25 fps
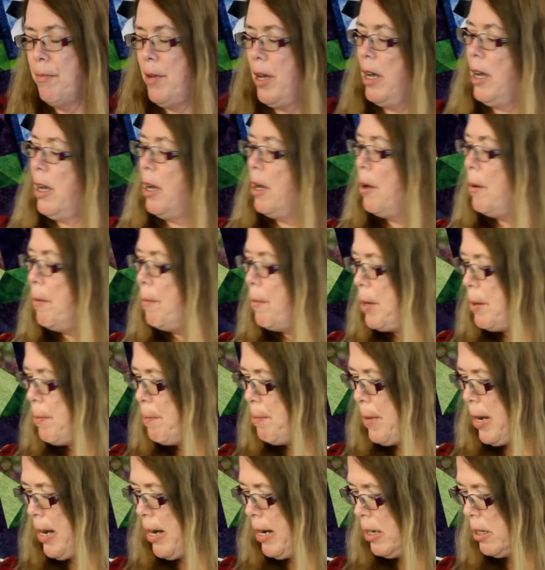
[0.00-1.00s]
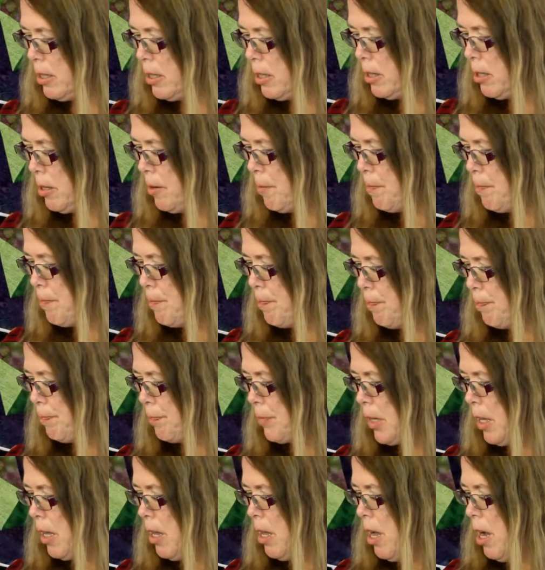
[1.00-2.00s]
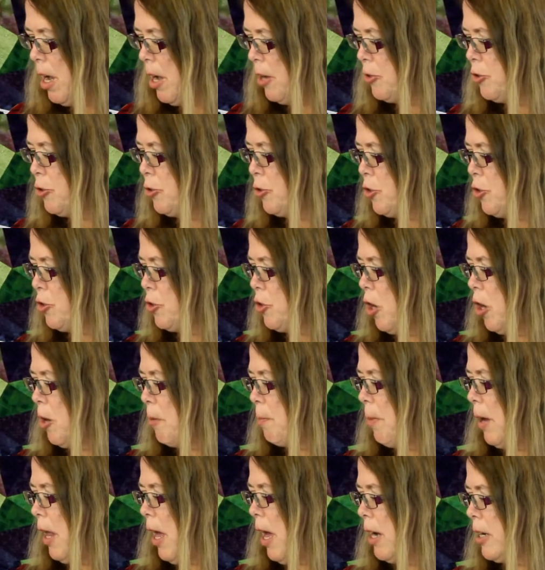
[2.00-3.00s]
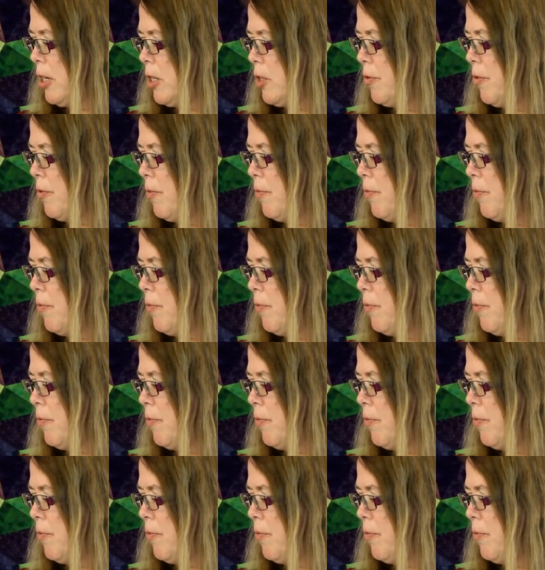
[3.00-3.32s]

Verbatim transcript: It makes Hunter Star blocks